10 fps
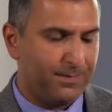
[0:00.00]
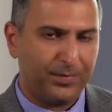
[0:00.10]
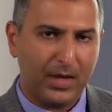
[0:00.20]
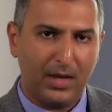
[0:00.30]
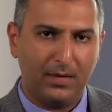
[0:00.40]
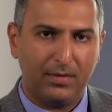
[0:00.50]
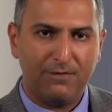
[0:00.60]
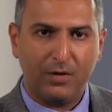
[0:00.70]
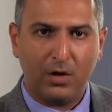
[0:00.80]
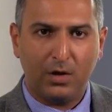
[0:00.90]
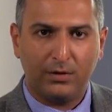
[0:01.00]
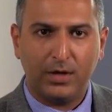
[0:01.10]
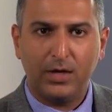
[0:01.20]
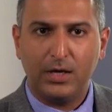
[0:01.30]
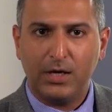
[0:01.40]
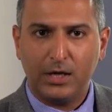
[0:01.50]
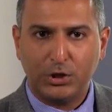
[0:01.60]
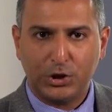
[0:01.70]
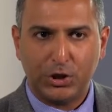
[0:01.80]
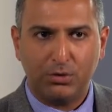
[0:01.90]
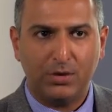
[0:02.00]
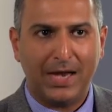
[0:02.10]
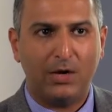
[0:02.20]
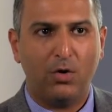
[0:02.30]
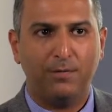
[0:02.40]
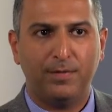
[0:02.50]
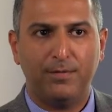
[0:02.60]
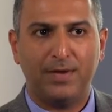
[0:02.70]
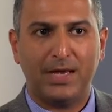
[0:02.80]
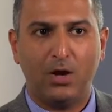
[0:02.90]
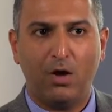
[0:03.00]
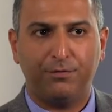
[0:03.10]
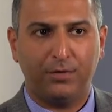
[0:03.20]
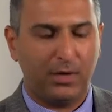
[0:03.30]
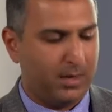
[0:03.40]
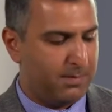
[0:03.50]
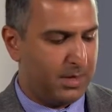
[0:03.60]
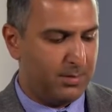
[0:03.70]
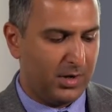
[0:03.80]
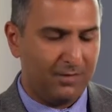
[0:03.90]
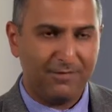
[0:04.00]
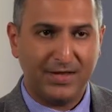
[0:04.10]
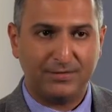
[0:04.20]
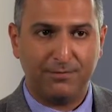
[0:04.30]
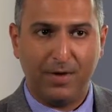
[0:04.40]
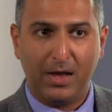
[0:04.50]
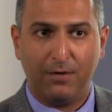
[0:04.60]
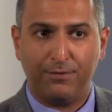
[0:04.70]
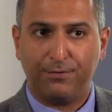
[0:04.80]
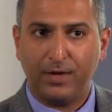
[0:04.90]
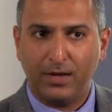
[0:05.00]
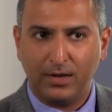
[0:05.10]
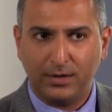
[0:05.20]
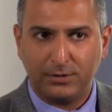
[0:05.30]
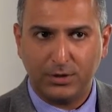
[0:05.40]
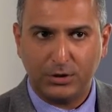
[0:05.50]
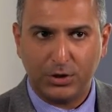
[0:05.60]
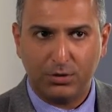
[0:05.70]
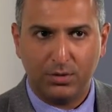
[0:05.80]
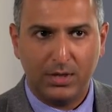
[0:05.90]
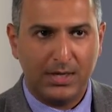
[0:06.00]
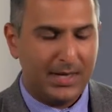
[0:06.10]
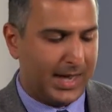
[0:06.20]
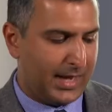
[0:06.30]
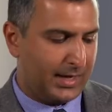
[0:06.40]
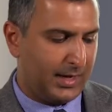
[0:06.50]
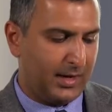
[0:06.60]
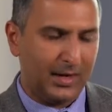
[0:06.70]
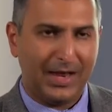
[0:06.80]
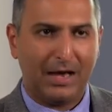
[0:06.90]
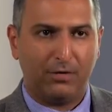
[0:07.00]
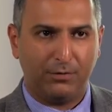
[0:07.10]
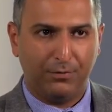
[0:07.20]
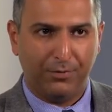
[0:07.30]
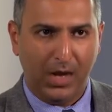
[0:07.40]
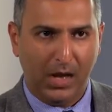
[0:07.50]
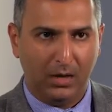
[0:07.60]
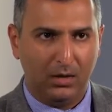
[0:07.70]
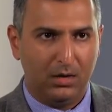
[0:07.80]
uh, difficult issue, and hopefully we can offer a minimally invasive way of treating this issue and getting it out of your way.